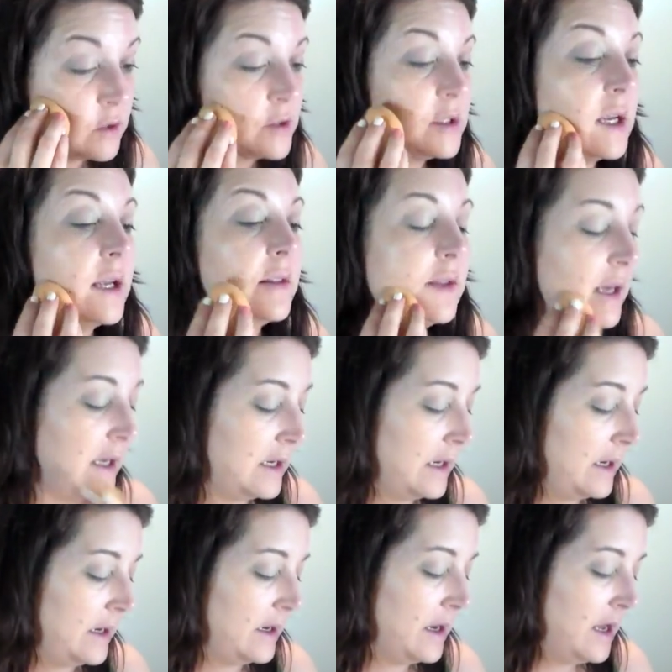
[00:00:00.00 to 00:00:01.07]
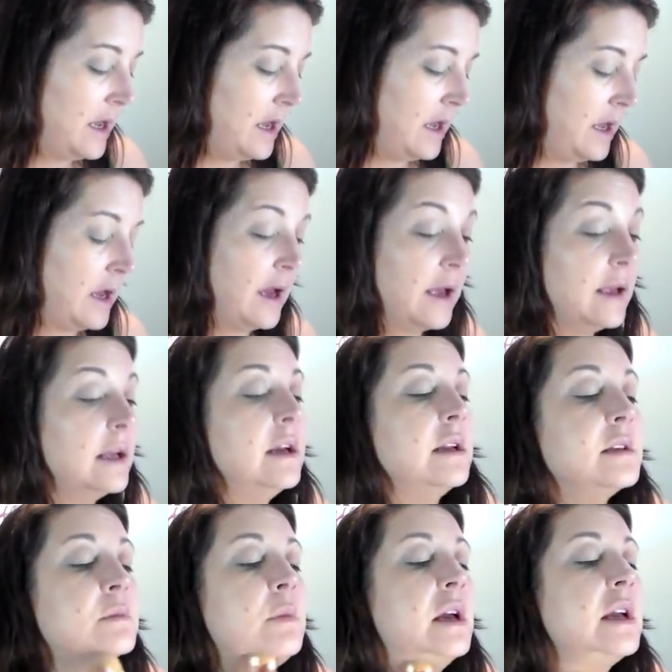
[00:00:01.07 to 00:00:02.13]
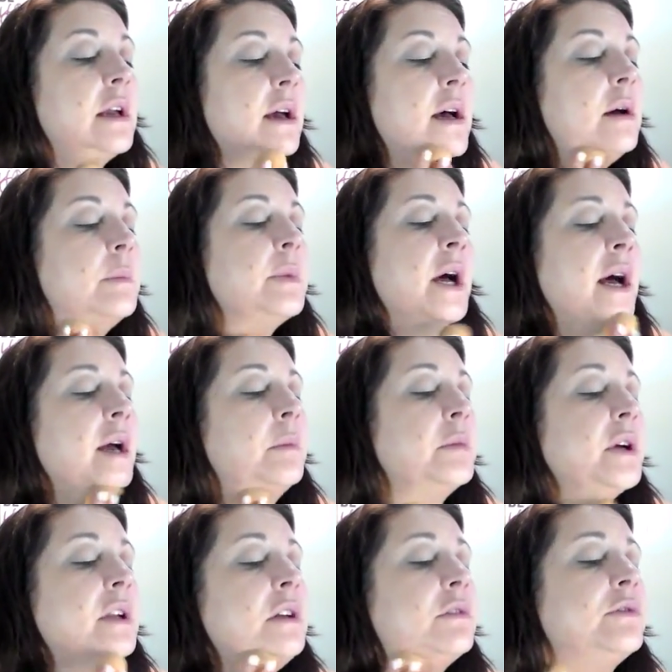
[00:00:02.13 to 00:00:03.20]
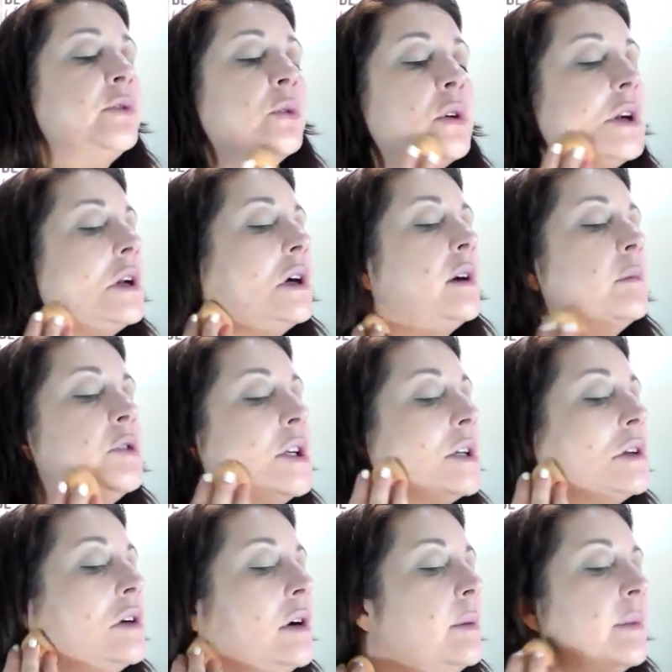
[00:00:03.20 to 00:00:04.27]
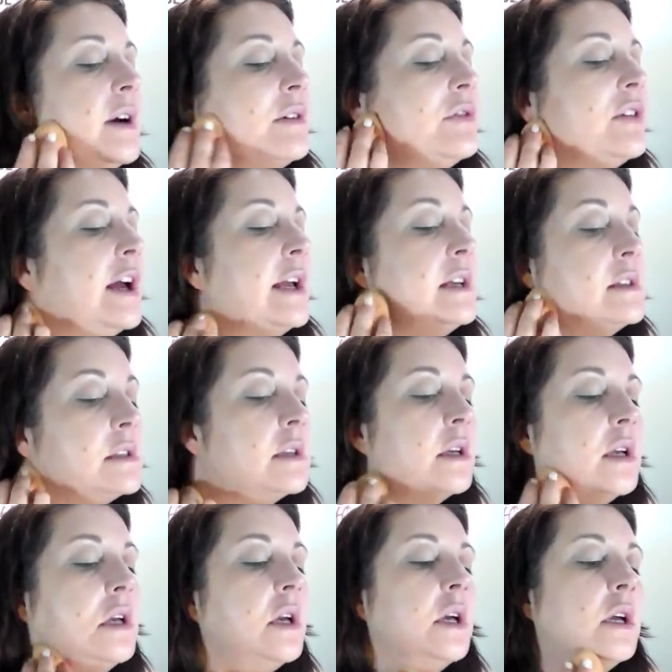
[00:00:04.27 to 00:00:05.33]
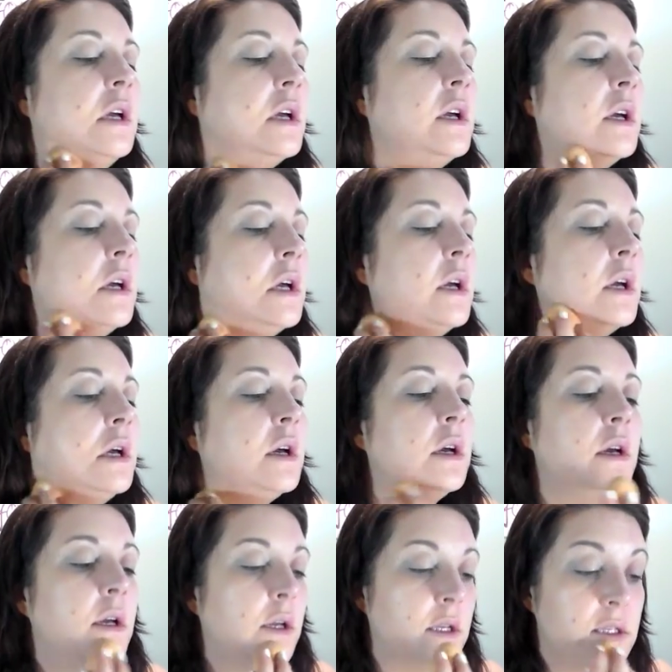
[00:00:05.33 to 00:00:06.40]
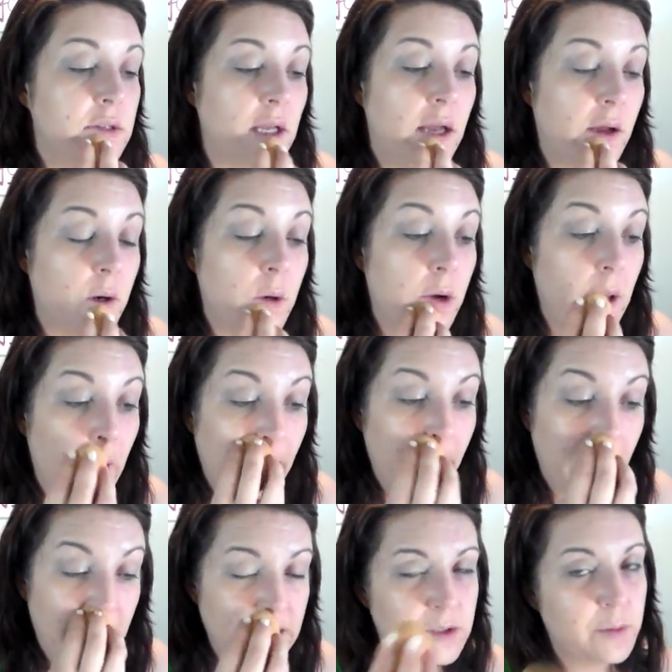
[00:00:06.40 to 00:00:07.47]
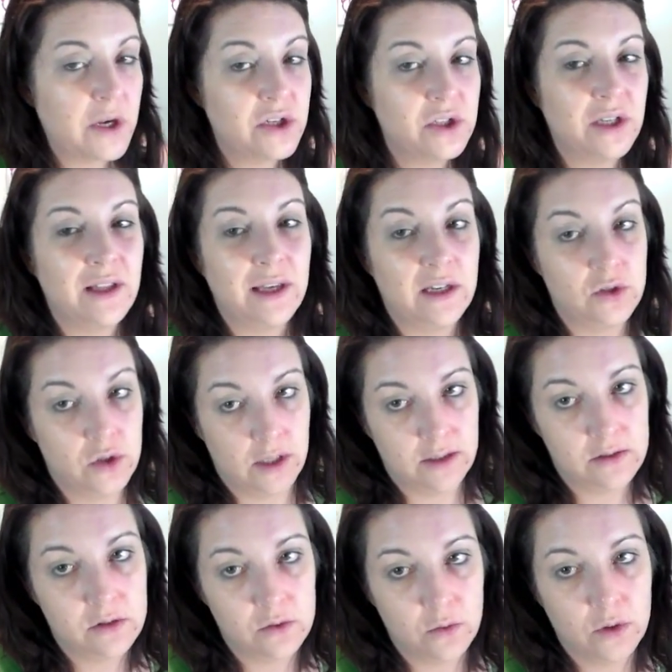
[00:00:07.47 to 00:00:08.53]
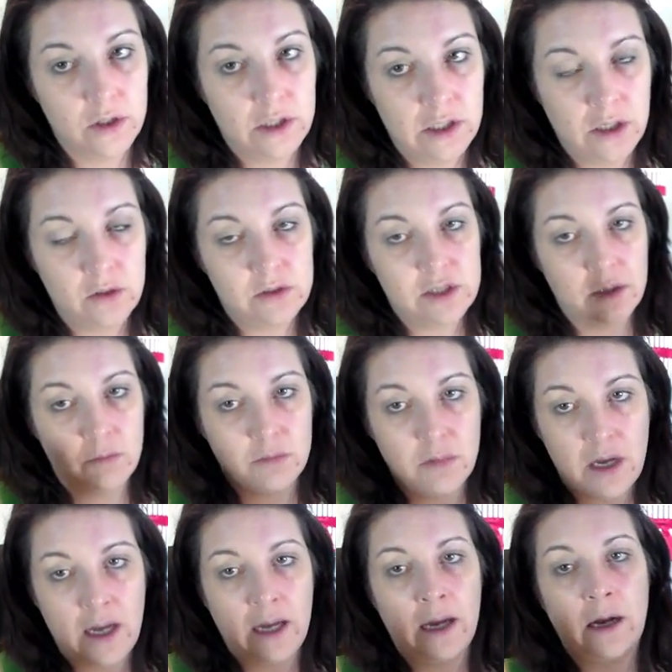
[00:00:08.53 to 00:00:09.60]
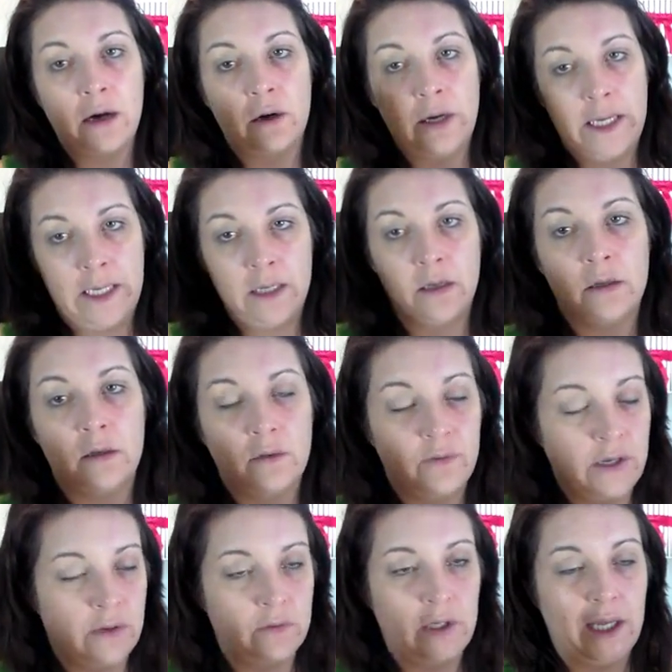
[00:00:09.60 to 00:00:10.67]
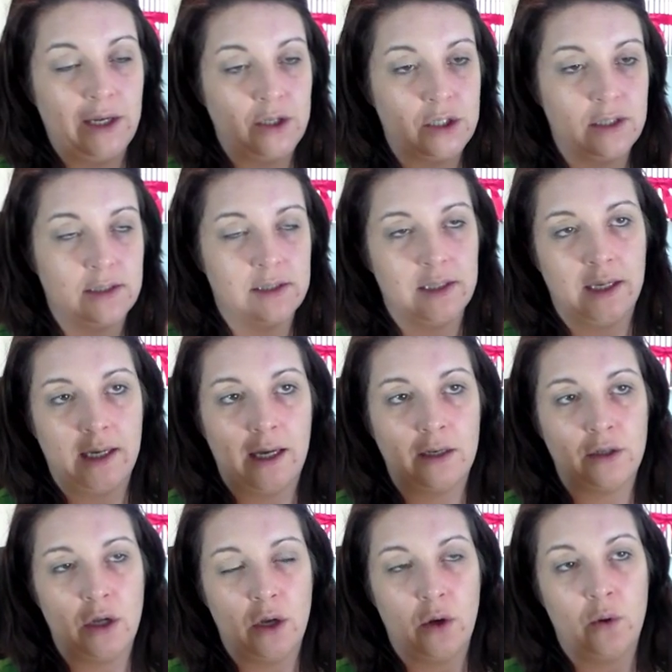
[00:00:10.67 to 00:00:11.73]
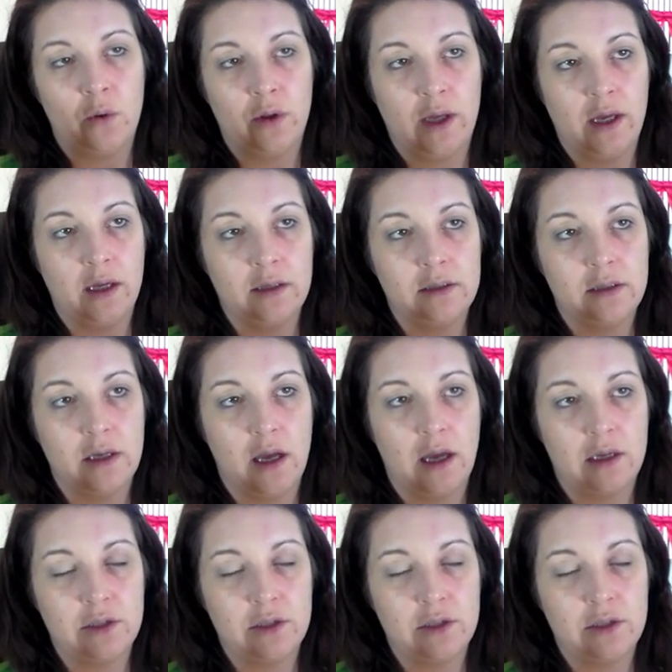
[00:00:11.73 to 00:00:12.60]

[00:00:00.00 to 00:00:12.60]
understand that. It is makeup. I'm putting a foreign object on my face. So, especially like a drugstore. You know, some higher end foundations, like I know that